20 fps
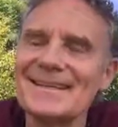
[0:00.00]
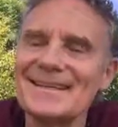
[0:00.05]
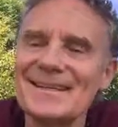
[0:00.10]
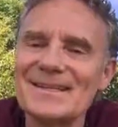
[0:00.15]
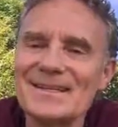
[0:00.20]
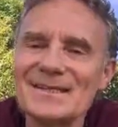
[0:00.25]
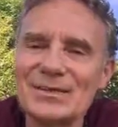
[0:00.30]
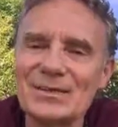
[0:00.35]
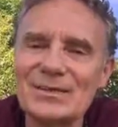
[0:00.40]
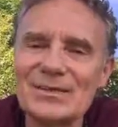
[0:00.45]

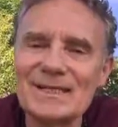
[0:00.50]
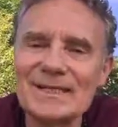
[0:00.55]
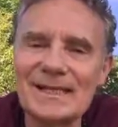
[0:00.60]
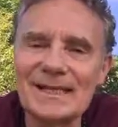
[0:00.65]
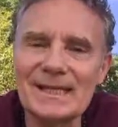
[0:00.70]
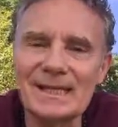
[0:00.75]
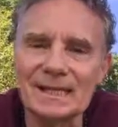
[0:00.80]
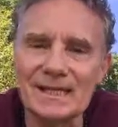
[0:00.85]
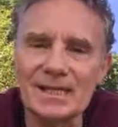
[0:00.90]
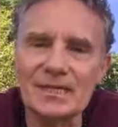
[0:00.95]
It's so
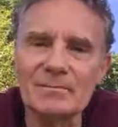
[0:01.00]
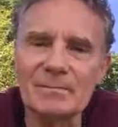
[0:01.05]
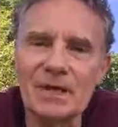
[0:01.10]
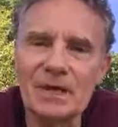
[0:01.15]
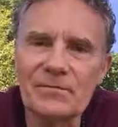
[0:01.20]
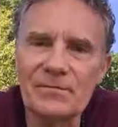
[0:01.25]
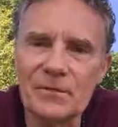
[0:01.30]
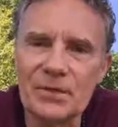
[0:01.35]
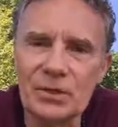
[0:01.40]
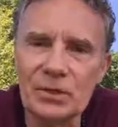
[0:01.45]
teeny. It's
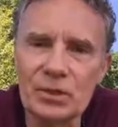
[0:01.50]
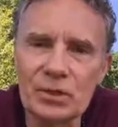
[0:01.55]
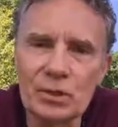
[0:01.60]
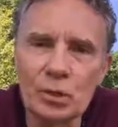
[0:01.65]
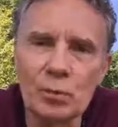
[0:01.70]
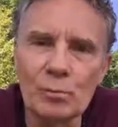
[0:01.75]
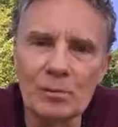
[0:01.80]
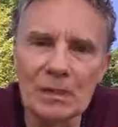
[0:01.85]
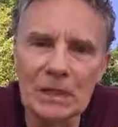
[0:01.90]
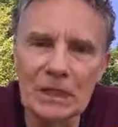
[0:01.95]
made for
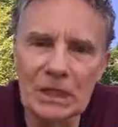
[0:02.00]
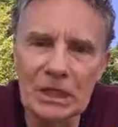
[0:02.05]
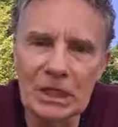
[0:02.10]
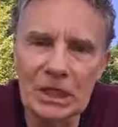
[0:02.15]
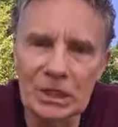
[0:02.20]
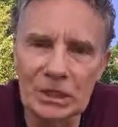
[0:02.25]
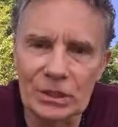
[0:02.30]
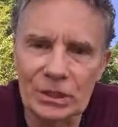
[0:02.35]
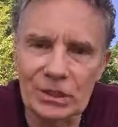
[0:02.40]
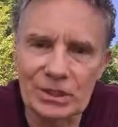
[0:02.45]
you
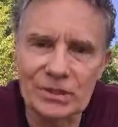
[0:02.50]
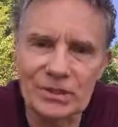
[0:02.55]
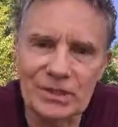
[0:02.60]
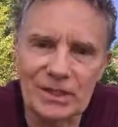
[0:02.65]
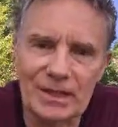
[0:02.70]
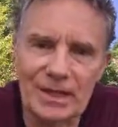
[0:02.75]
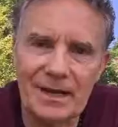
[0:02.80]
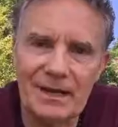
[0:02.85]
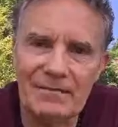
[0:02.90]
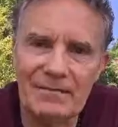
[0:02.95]
millennials
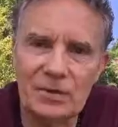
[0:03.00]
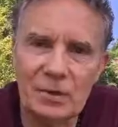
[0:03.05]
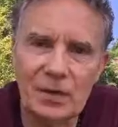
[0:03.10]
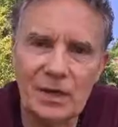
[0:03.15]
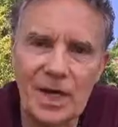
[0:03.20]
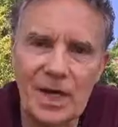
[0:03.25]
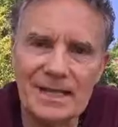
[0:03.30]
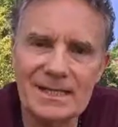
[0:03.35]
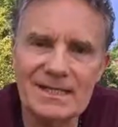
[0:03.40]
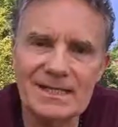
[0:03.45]
that have
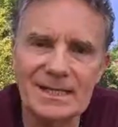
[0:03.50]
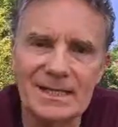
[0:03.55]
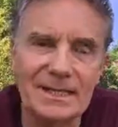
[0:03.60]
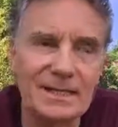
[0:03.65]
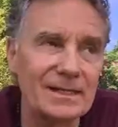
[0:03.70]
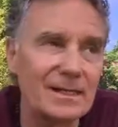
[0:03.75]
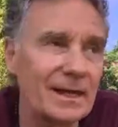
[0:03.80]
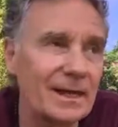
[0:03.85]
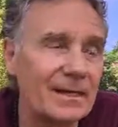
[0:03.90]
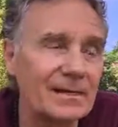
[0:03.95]
good
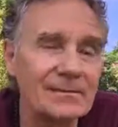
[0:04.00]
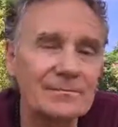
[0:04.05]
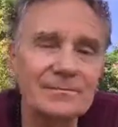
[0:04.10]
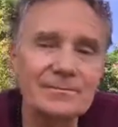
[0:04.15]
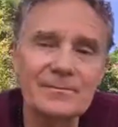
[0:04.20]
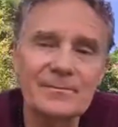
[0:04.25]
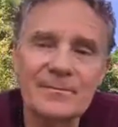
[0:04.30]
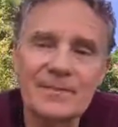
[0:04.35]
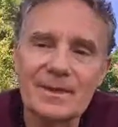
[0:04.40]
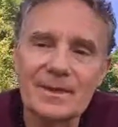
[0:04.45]
eyesight yet.
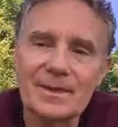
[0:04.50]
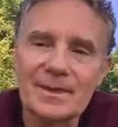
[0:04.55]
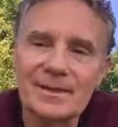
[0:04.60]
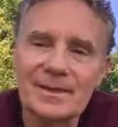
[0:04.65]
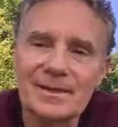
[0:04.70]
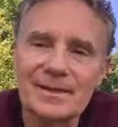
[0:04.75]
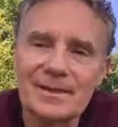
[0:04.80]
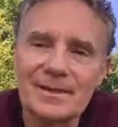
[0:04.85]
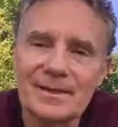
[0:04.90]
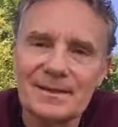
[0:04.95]

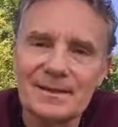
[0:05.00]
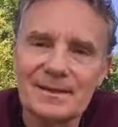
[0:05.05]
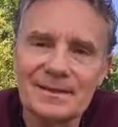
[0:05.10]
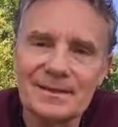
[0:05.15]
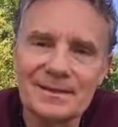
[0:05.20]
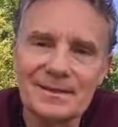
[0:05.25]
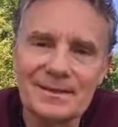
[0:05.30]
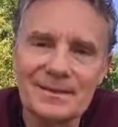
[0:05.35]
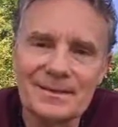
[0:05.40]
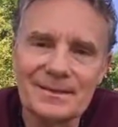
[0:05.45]

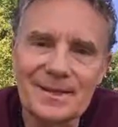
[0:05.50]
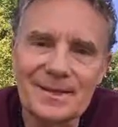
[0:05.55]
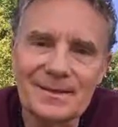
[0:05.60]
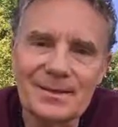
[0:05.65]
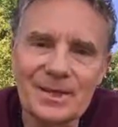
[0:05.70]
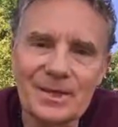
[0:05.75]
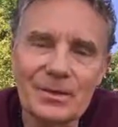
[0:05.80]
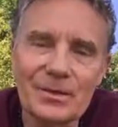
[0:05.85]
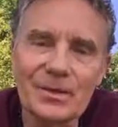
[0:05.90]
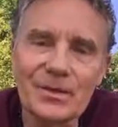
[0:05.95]
That's
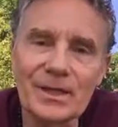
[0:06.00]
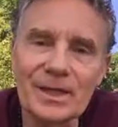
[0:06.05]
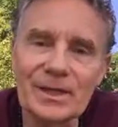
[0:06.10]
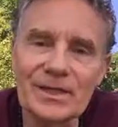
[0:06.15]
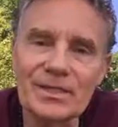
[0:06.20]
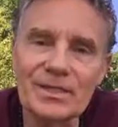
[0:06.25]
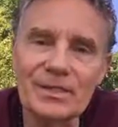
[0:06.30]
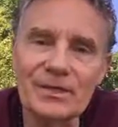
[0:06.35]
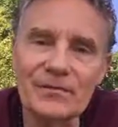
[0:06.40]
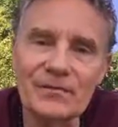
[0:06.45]
another thing
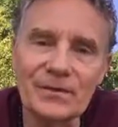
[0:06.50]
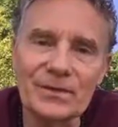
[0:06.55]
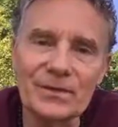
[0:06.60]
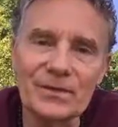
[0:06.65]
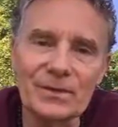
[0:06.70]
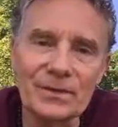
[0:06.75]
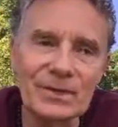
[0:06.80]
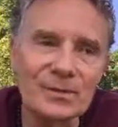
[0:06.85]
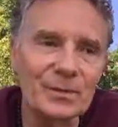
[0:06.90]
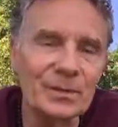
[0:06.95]
that's different,
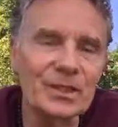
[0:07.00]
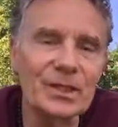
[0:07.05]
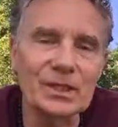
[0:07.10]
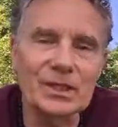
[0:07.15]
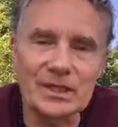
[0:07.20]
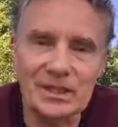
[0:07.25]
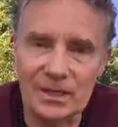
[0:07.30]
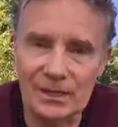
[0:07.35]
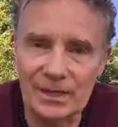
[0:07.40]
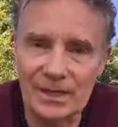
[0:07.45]
that
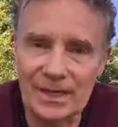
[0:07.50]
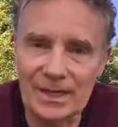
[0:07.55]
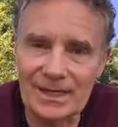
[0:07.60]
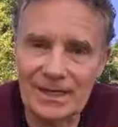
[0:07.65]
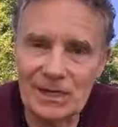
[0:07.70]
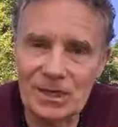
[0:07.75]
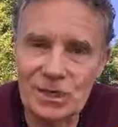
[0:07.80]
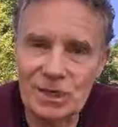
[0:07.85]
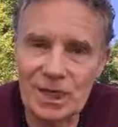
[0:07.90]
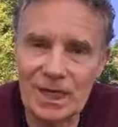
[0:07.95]
the internet
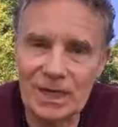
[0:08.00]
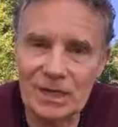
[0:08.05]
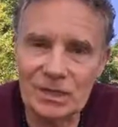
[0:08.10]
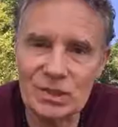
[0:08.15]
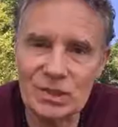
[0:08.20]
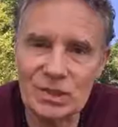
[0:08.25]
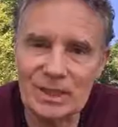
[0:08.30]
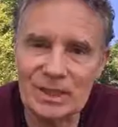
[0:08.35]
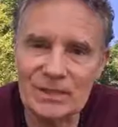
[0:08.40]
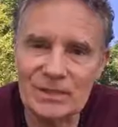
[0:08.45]
has
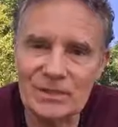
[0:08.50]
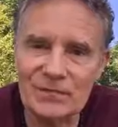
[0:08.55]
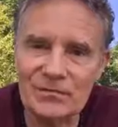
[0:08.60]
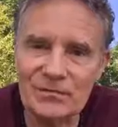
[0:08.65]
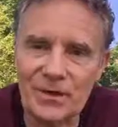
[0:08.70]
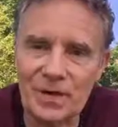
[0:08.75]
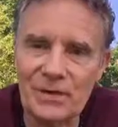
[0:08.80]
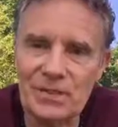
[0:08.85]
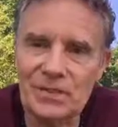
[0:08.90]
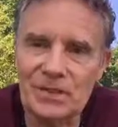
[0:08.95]
changed things as
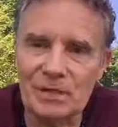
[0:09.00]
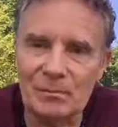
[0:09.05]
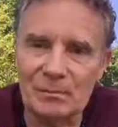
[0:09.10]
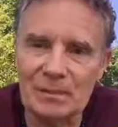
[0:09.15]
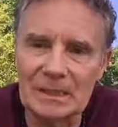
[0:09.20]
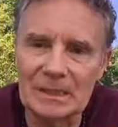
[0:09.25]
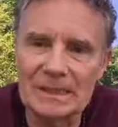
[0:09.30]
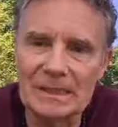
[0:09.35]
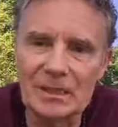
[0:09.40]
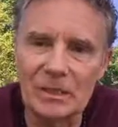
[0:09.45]
far as the
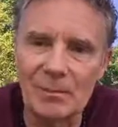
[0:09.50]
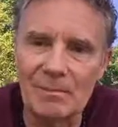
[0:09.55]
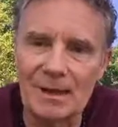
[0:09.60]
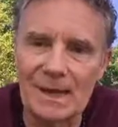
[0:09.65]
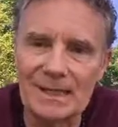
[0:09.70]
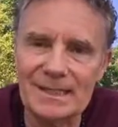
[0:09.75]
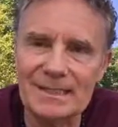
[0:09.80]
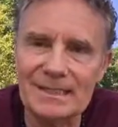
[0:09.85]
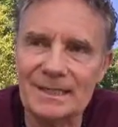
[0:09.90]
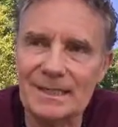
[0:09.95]
millennial
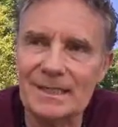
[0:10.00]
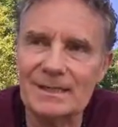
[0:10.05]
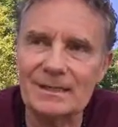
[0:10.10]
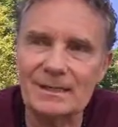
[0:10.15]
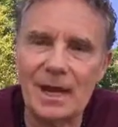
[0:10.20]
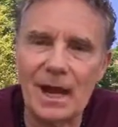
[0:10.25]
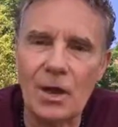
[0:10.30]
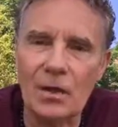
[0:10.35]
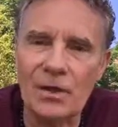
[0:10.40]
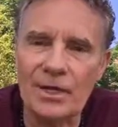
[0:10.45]
mindset
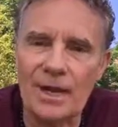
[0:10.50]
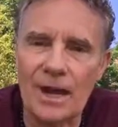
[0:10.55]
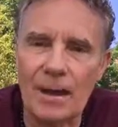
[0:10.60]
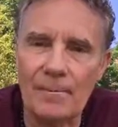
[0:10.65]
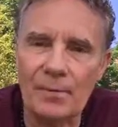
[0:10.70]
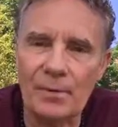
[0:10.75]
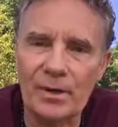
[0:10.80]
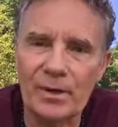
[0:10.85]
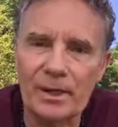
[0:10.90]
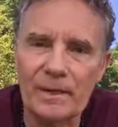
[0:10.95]
and how they
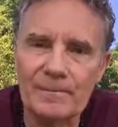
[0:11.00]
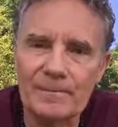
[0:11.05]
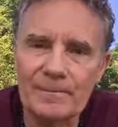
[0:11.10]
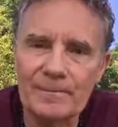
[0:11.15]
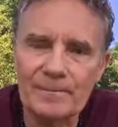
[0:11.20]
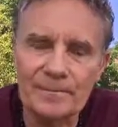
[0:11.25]
operate.